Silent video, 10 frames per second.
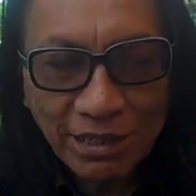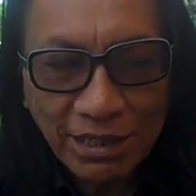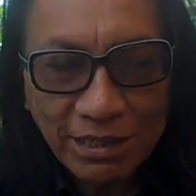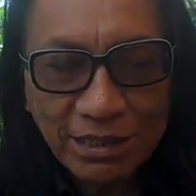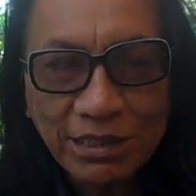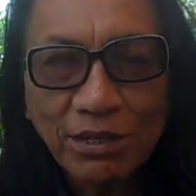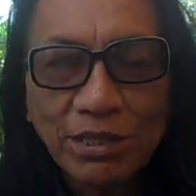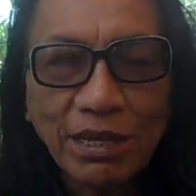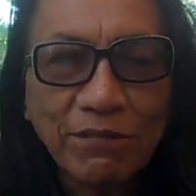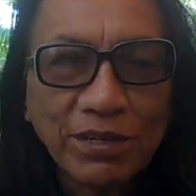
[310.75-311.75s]
In
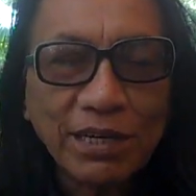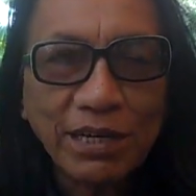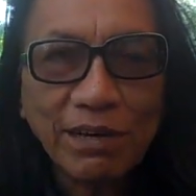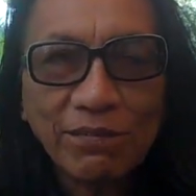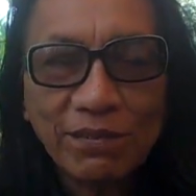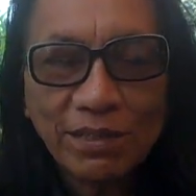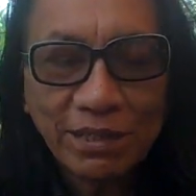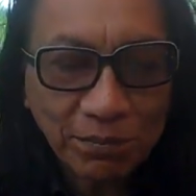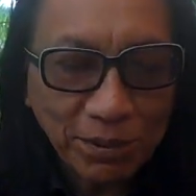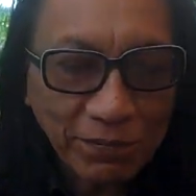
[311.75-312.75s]
South Africa, I have
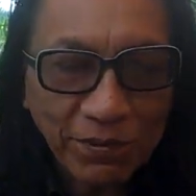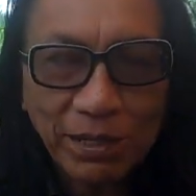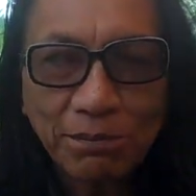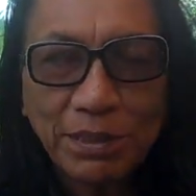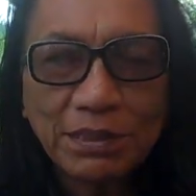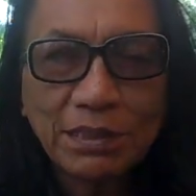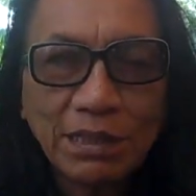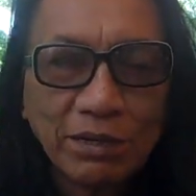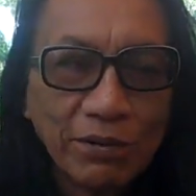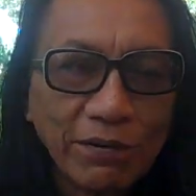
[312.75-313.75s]
my fan base
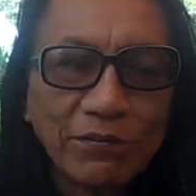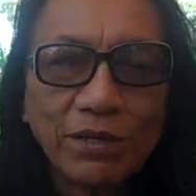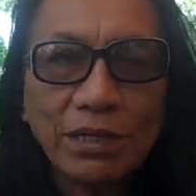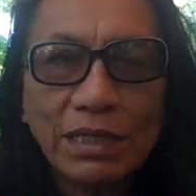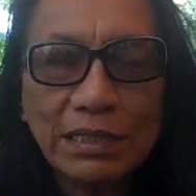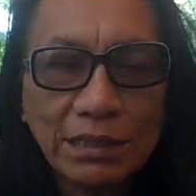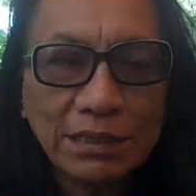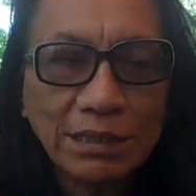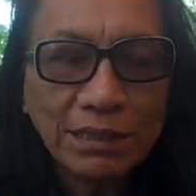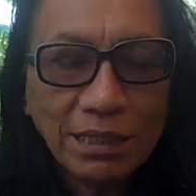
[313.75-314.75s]
are
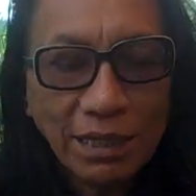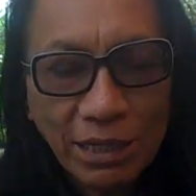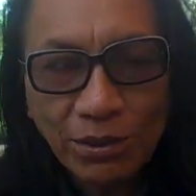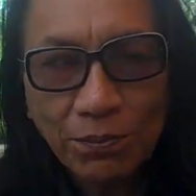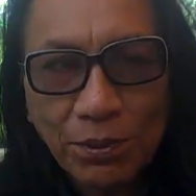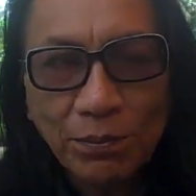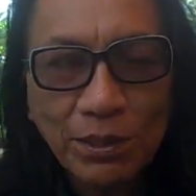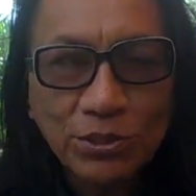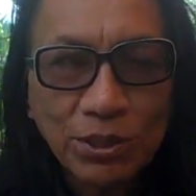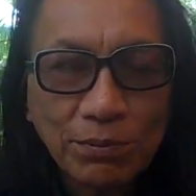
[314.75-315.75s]
Afrikaans, and they're pretty
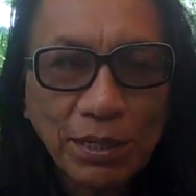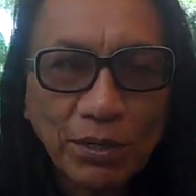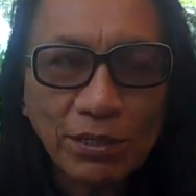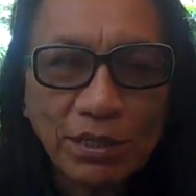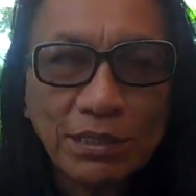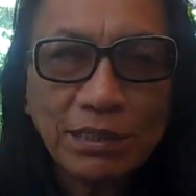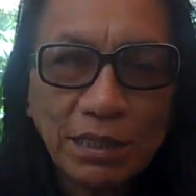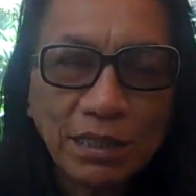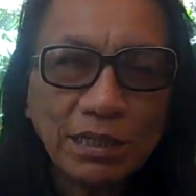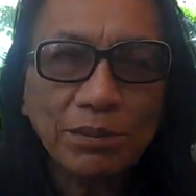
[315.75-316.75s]
much in my audience
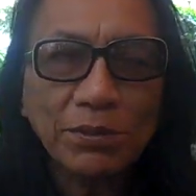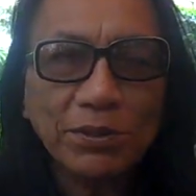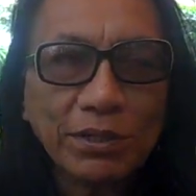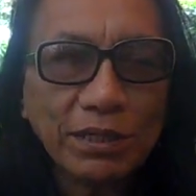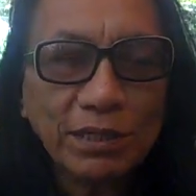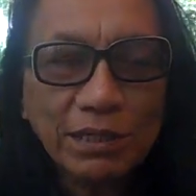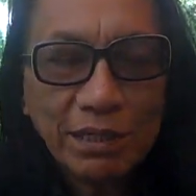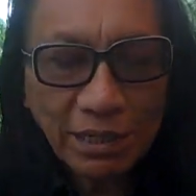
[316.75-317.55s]
in America